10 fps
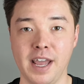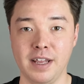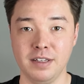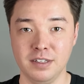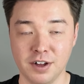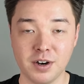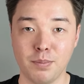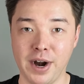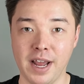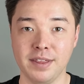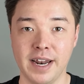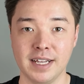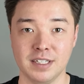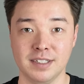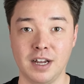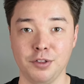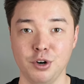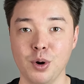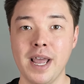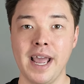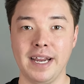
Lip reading: another brand that has to sell through